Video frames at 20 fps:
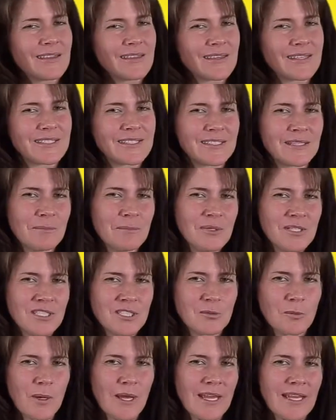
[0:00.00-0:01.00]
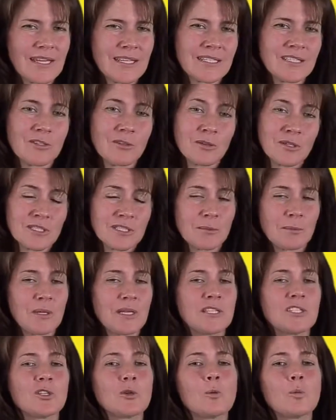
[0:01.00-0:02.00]
The simplest way is going to
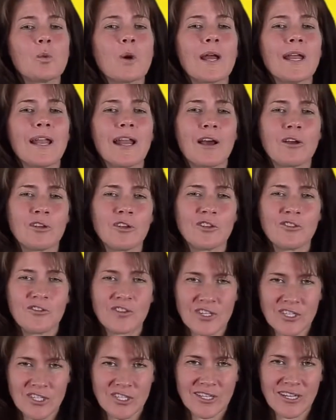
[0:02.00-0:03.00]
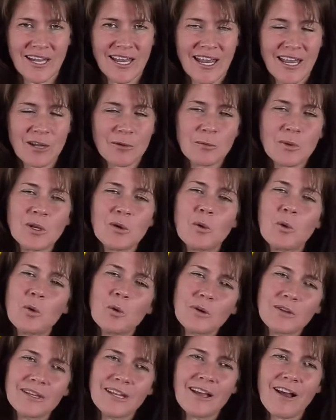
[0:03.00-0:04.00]
be to write out your vision and
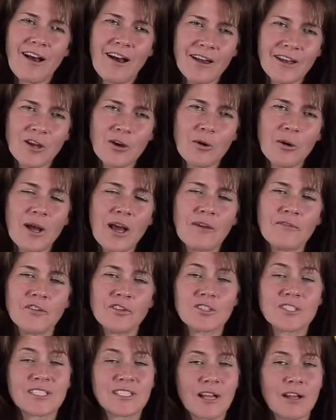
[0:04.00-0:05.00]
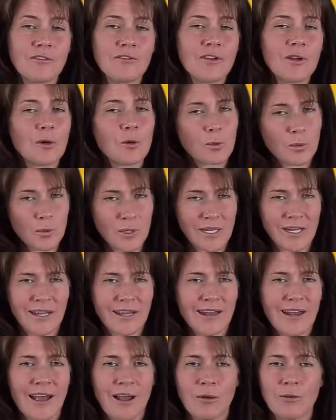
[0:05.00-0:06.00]
record the audio of yourself
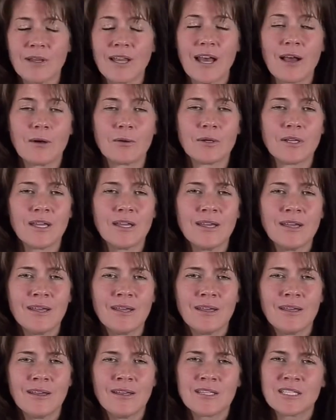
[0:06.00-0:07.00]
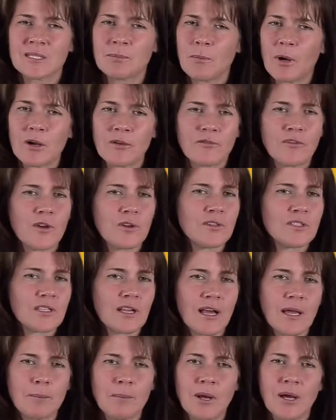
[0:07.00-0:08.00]
reading it out loud. Smartphones,
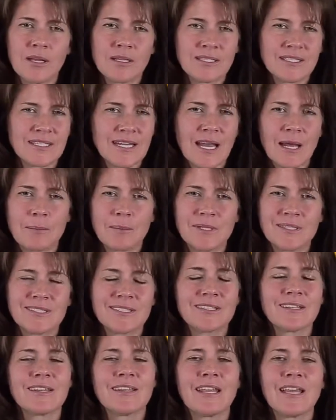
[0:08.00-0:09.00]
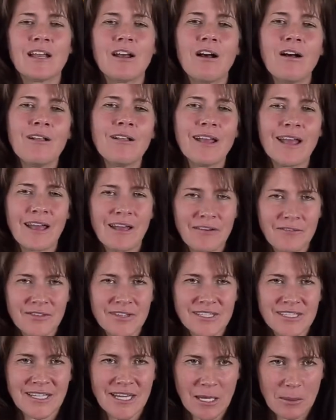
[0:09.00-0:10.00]
iPods, tablets, they all
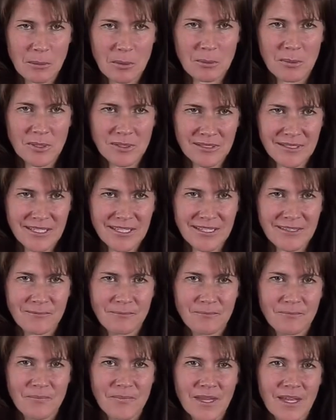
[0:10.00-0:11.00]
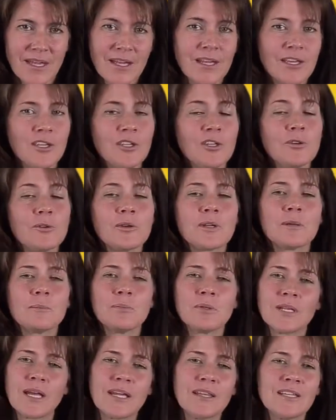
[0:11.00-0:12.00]
have capability. You
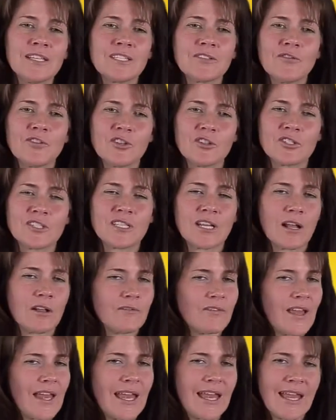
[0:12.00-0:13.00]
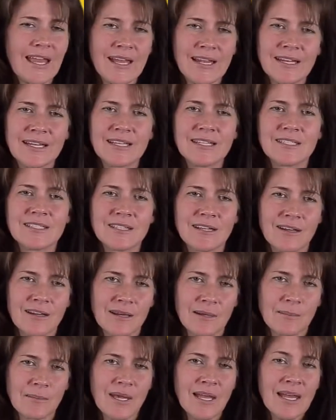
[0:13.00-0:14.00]
can play this for yourself
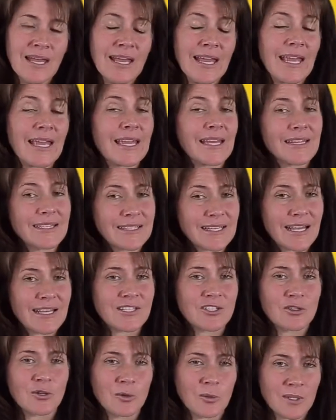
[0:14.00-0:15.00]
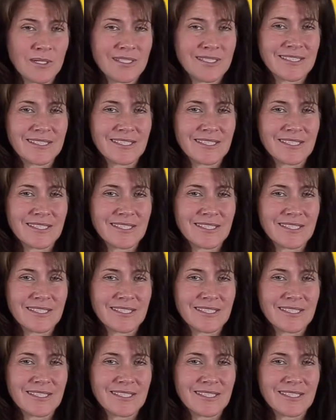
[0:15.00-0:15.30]
anytime and as you're going to